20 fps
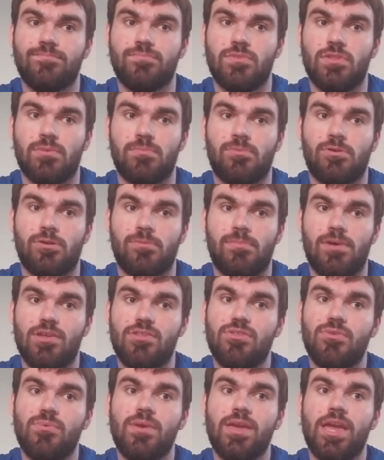the more
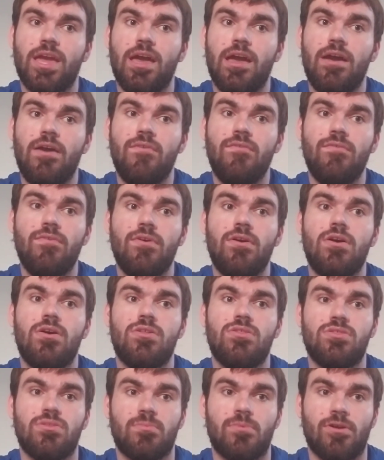muscle we have,
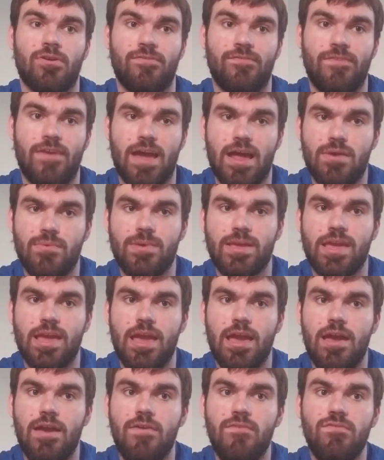the more fat we
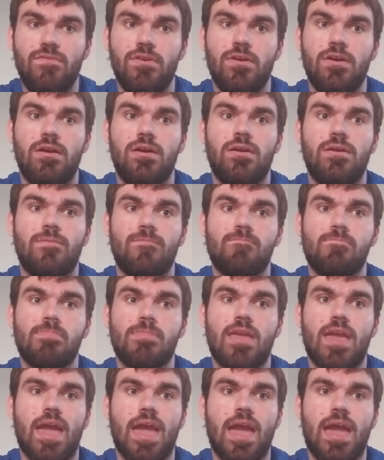have,
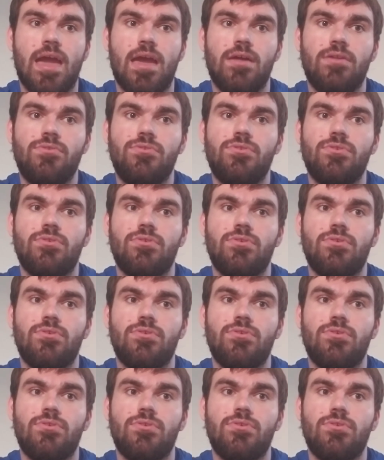and